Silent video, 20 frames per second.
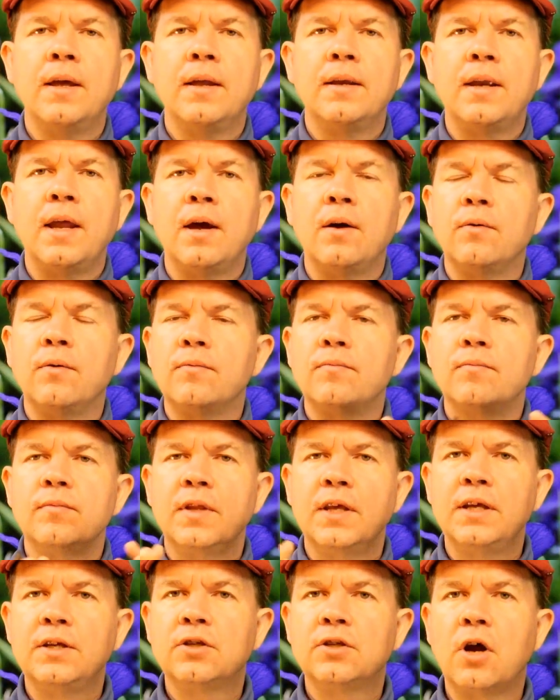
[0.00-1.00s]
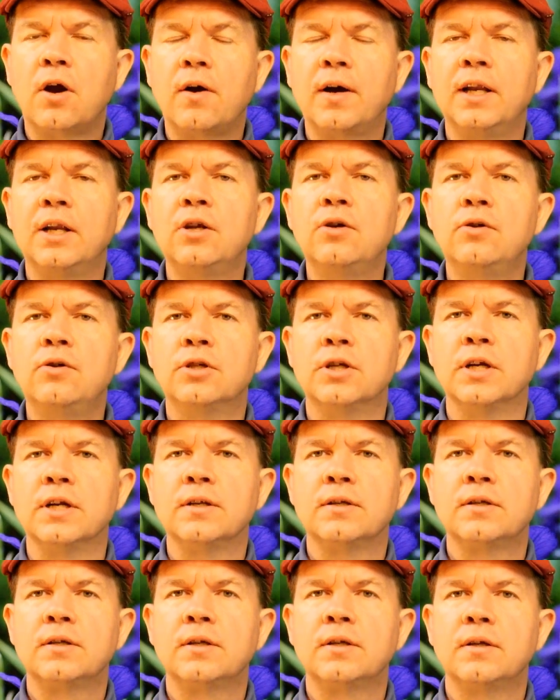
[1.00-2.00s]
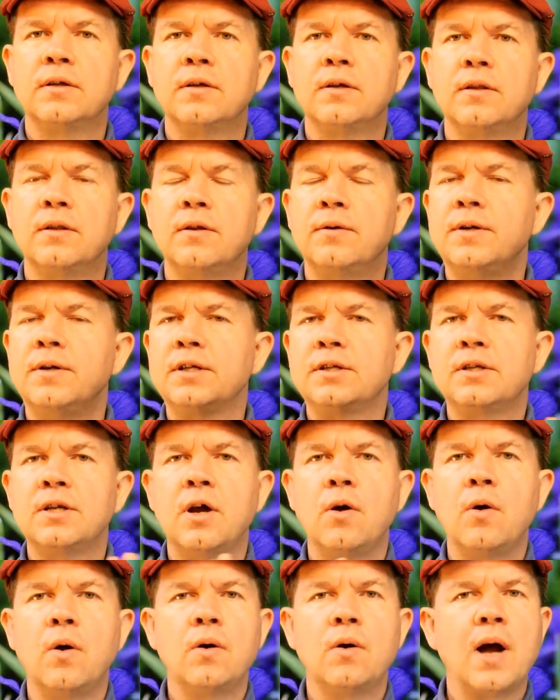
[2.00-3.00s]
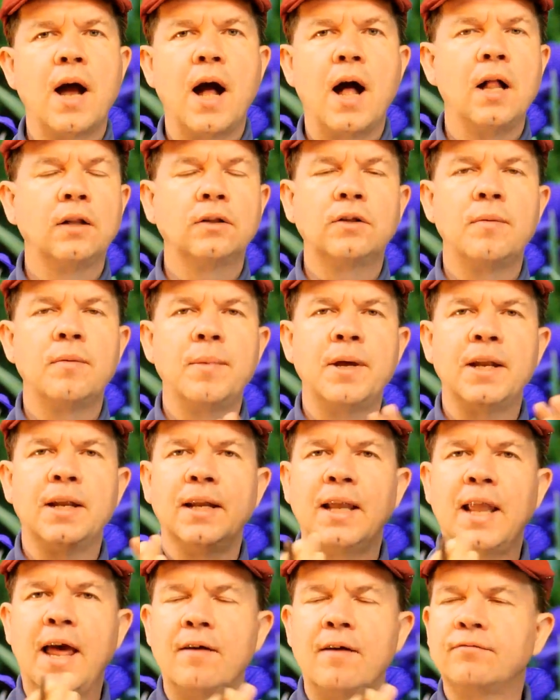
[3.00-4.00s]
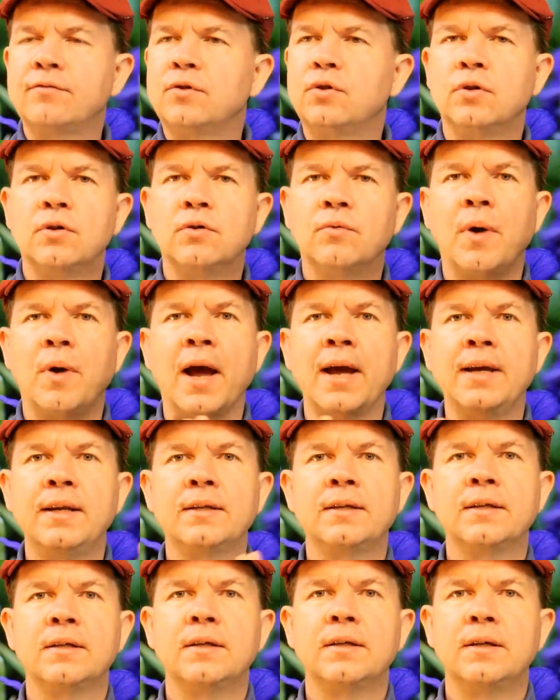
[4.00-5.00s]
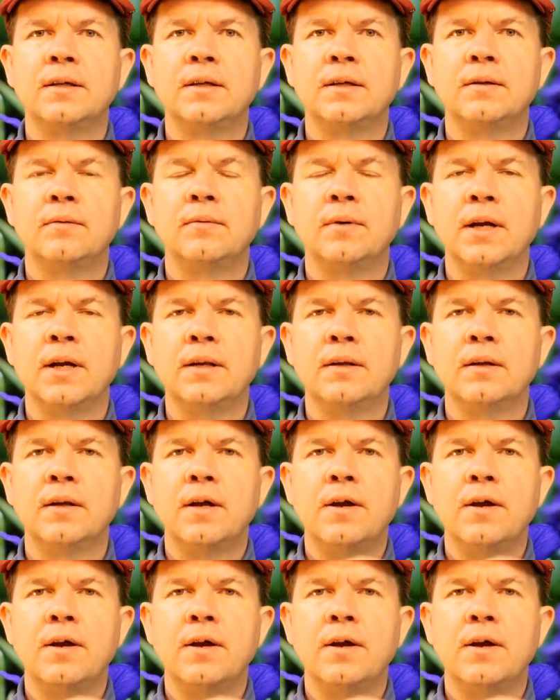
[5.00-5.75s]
Now, these are illusions. There is no ultimate left or right, right?